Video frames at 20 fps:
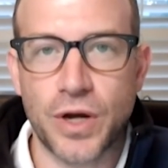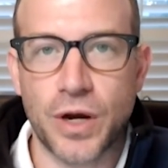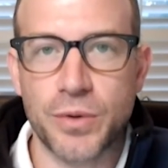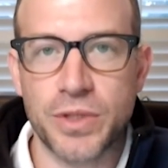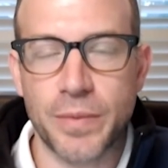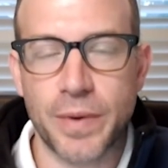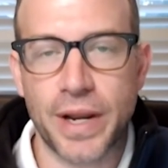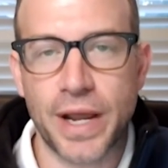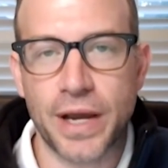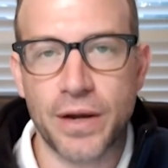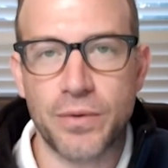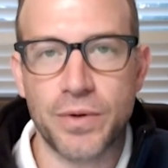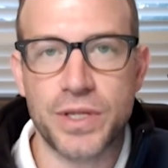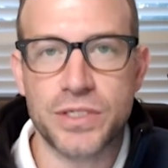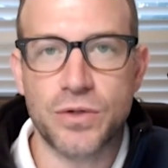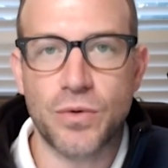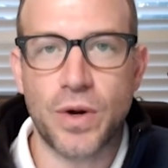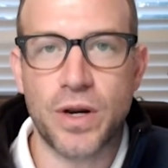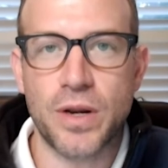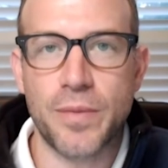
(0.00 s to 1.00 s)
with you about
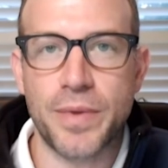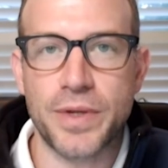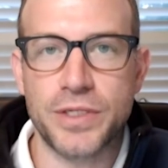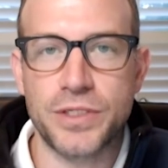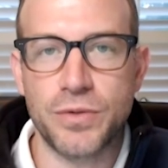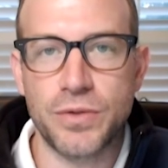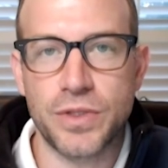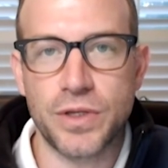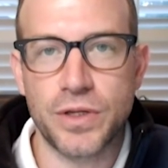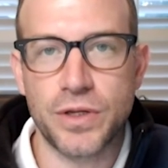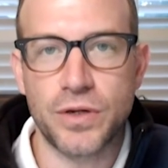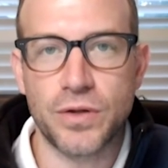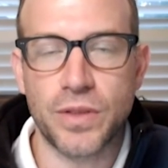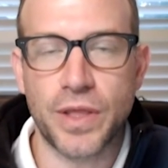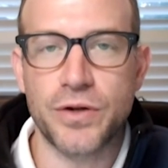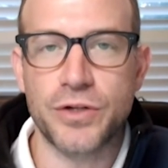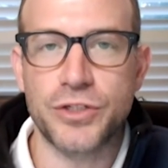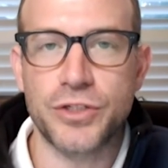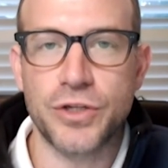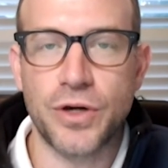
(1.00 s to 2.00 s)
equities quite a bit too in your
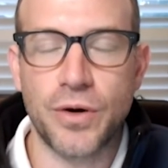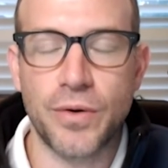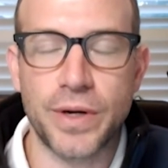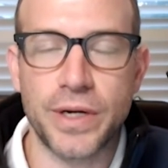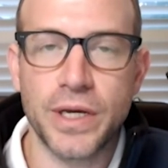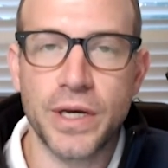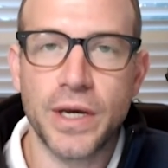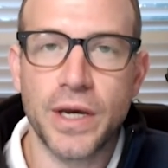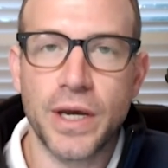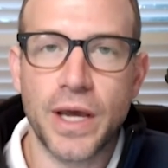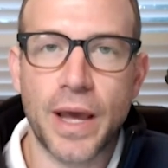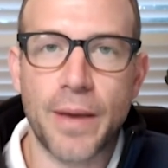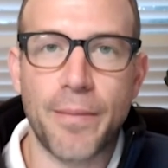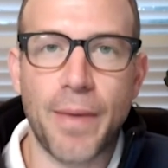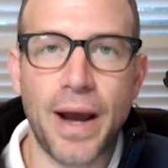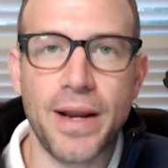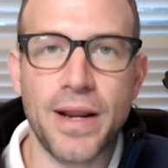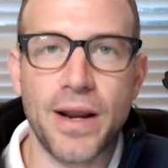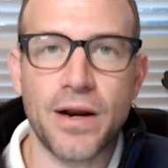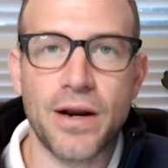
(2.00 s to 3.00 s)
later show, and
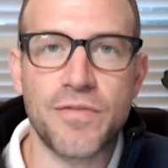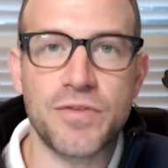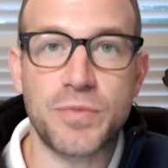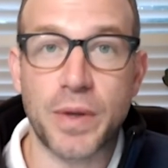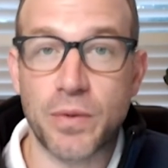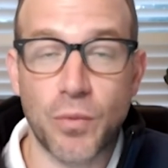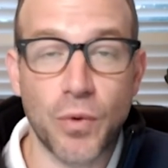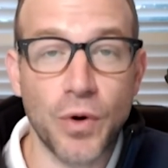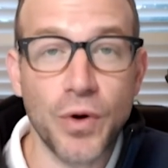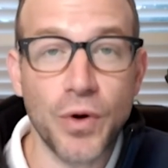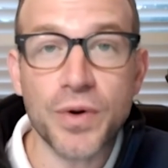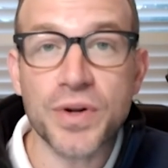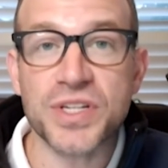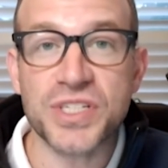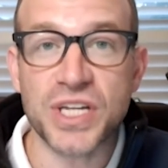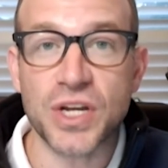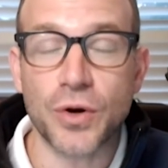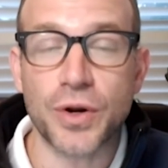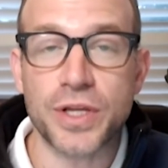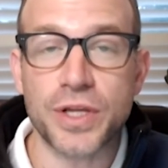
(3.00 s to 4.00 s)
my narrative has been we're going to
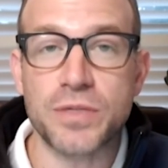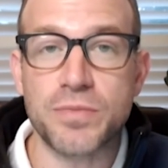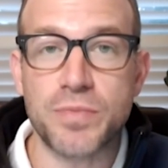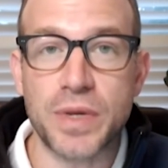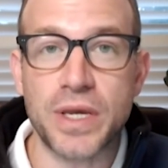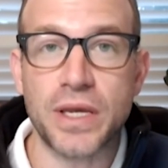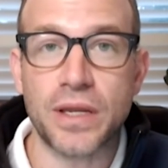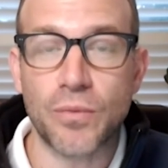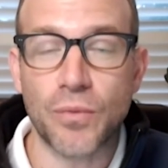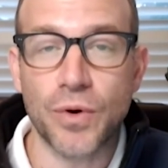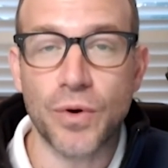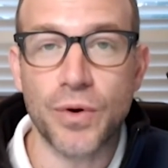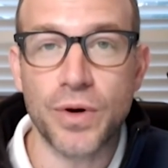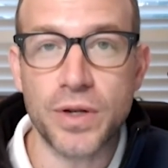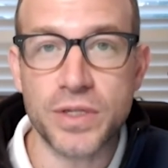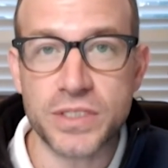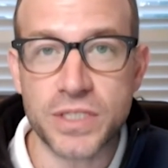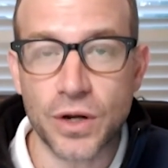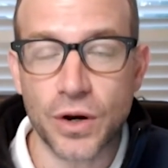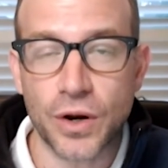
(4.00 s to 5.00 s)
see earnings beat. We're going
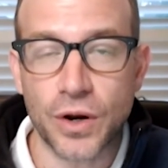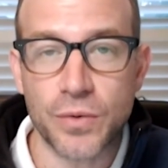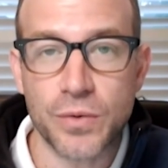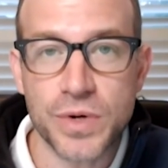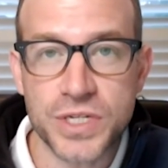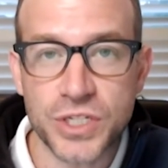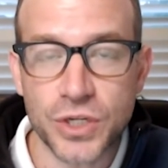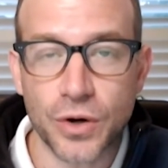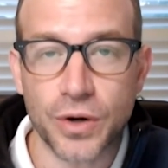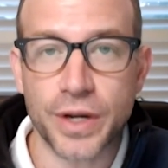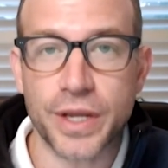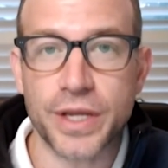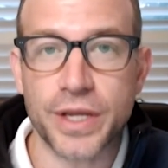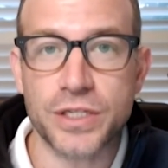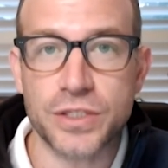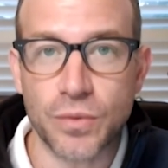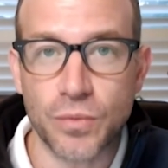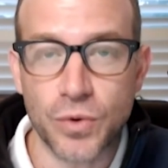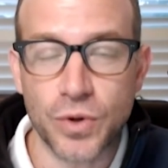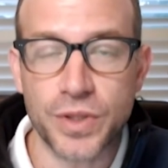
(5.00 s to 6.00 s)
to see
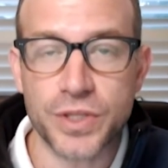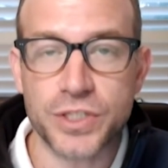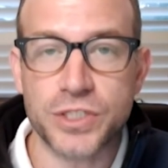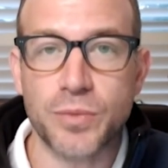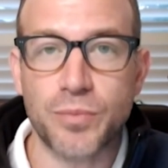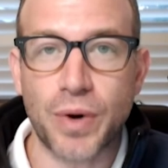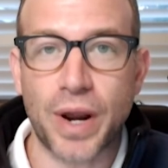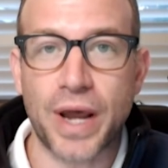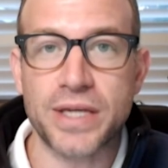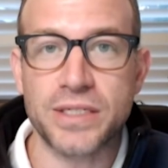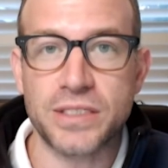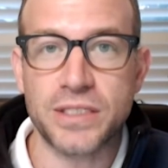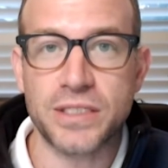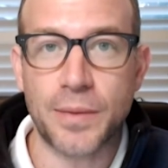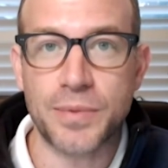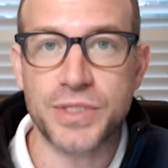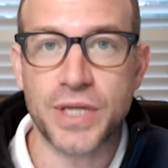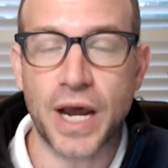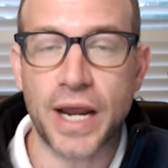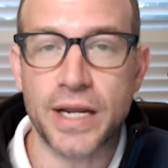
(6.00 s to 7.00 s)
earnings really surprise the
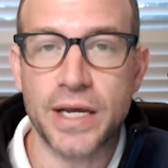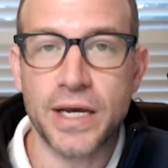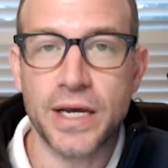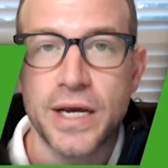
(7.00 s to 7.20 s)
upside.